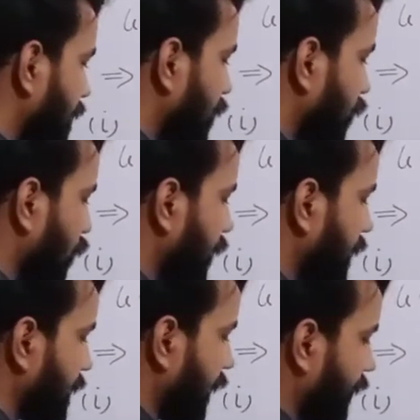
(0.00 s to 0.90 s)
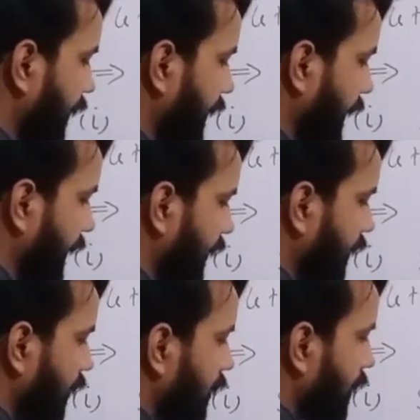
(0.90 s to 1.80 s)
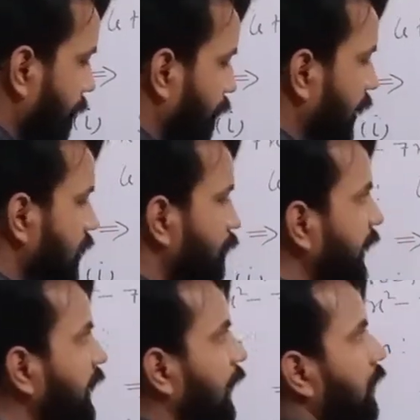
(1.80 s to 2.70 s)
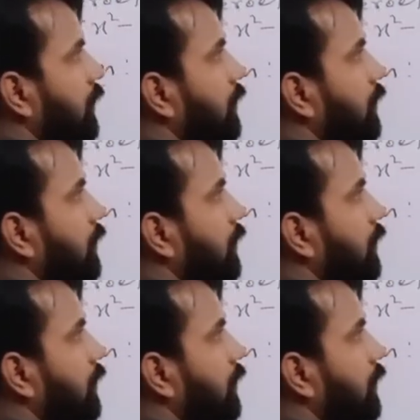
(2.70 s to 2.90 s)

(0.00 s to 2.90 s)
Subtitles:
root 17 plus beta.